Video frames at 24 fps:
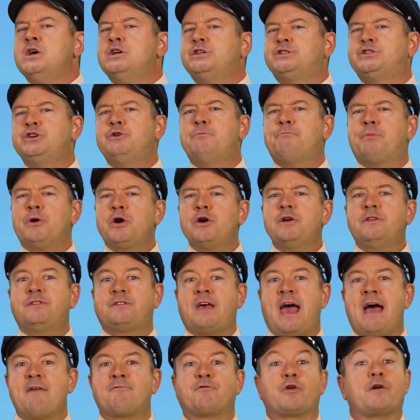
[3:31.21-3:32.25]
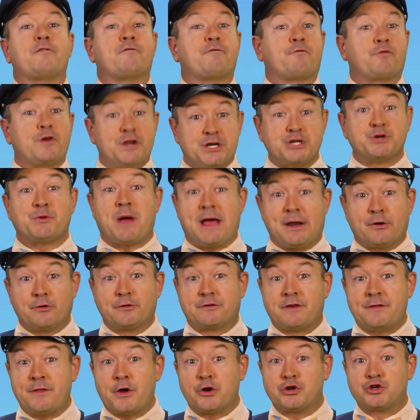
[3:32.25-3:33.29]
Do birds have refrigerators
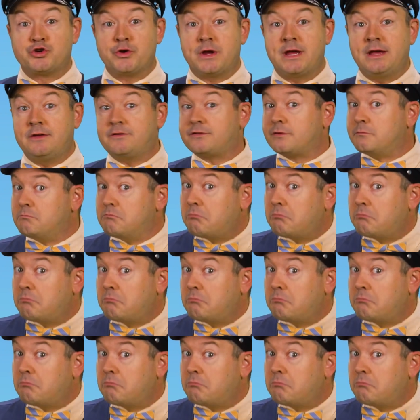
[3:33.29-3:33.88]
in their trees?